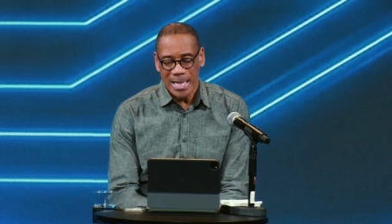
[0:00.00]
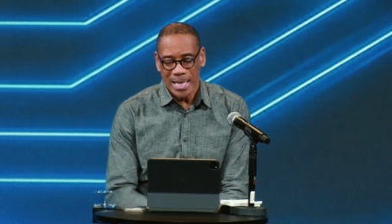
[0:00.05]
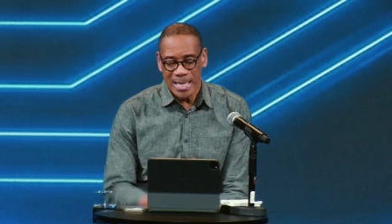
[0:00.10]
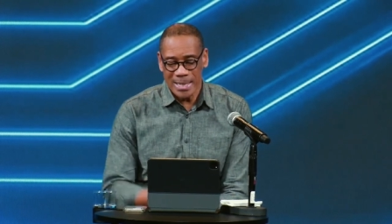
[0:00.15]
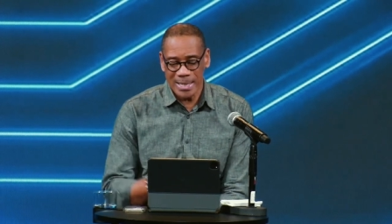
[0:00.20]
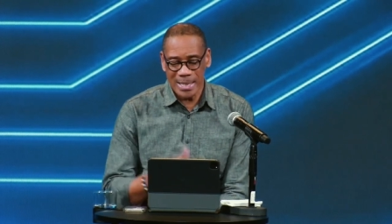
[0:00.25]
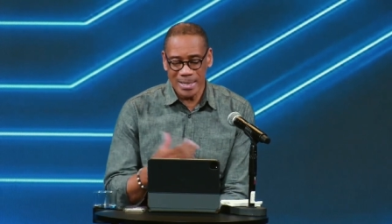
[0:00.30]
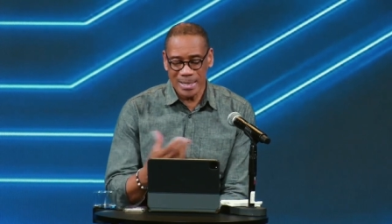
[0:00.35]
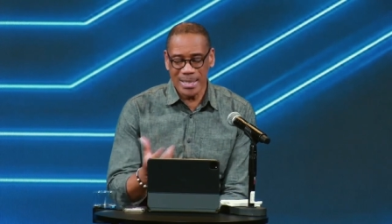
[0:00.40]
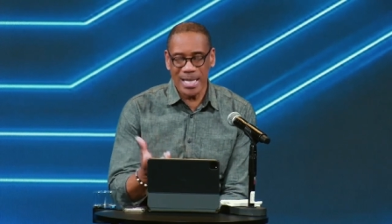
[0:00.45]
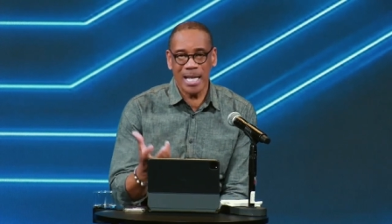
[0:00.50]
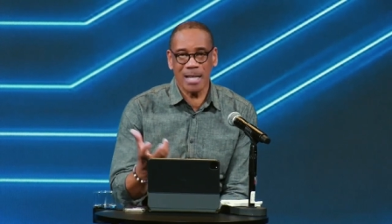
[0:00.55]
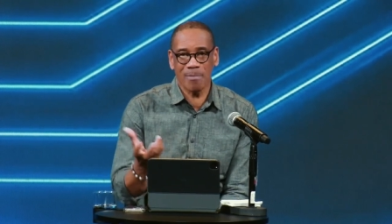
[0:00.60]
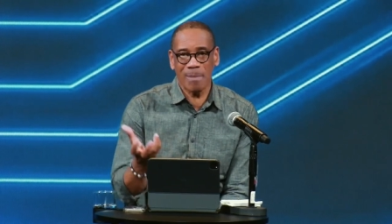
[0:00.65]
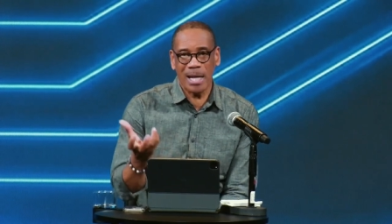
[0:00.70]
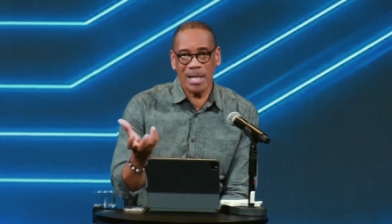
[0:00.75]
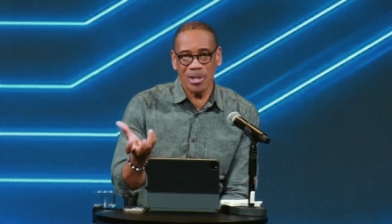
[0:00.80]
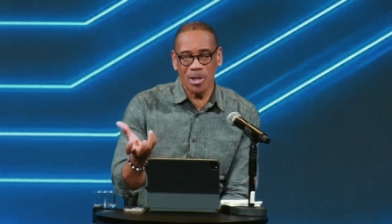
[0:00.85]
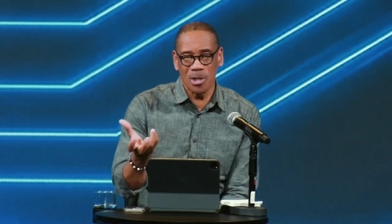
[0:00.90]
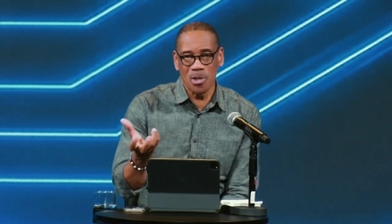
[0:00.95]
He says, Take
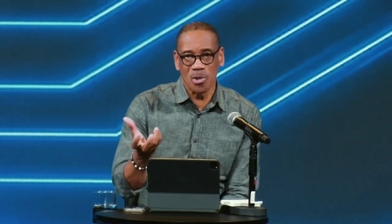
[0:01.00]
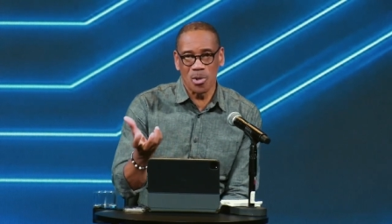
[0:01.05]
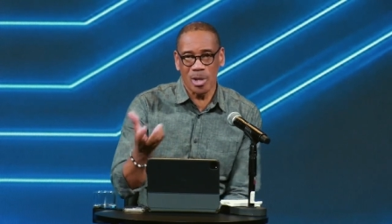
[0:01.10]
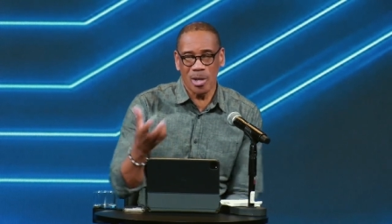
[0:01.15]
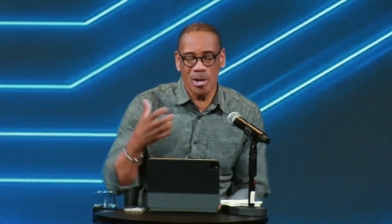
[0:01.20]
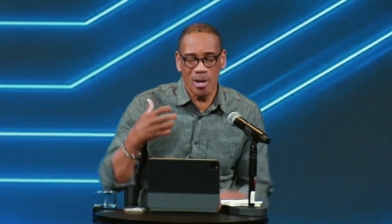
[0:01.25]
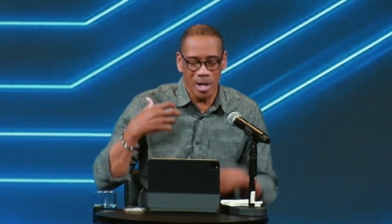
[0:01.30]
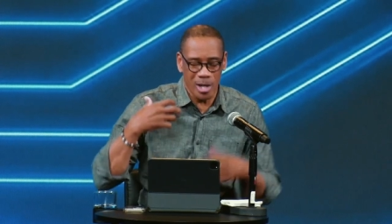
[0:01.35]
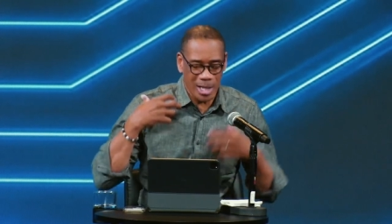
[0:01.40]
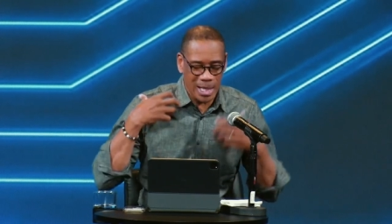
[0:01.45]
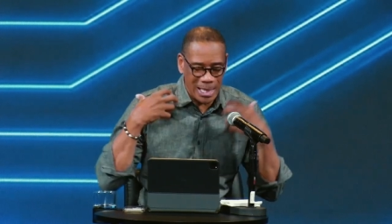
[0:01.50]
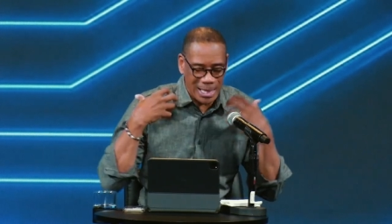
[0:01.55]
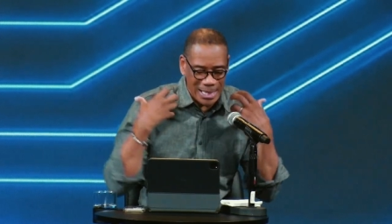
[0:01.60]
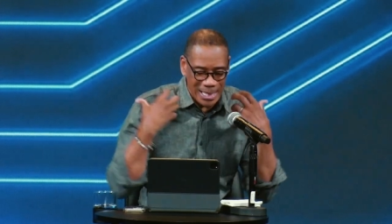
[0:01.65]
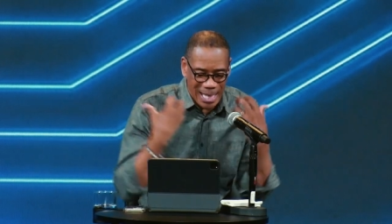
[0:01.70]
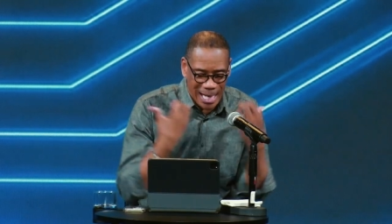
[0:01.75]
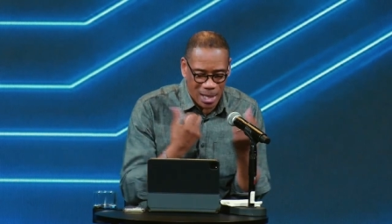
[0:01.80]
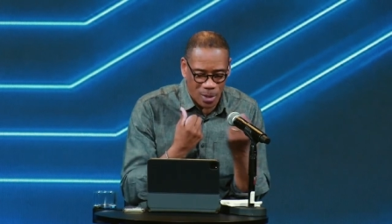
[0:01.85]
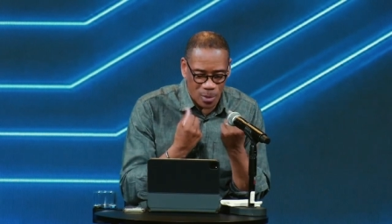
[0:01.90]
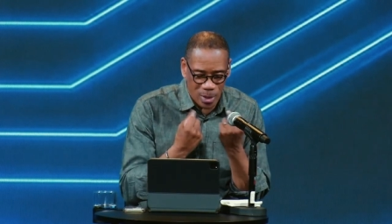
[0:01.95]
my yoke or
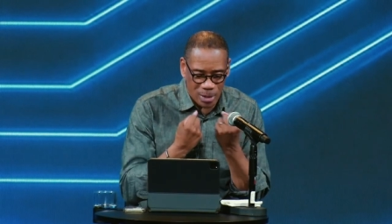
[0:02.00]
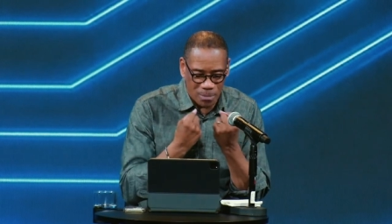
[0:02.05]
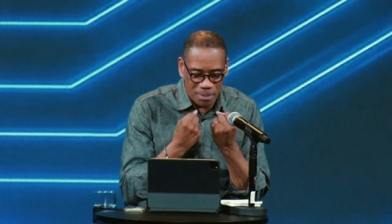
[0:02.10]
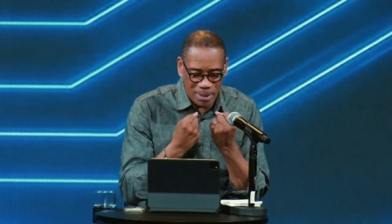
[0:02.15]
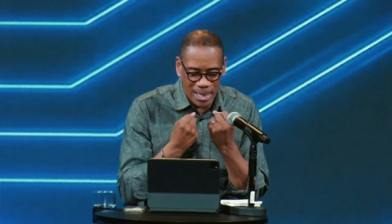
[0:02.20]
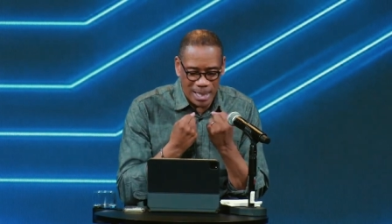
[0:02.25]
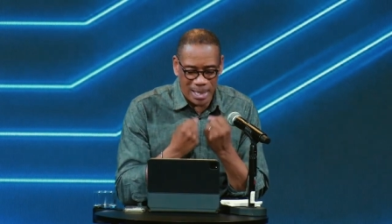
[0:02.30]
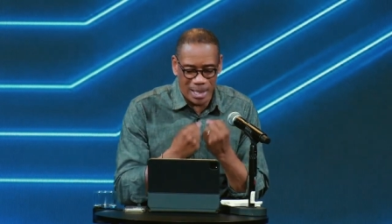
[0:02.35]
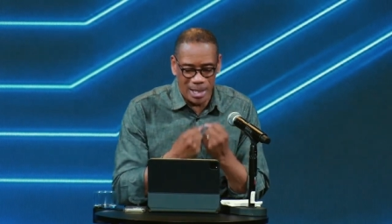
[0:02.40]
connect with me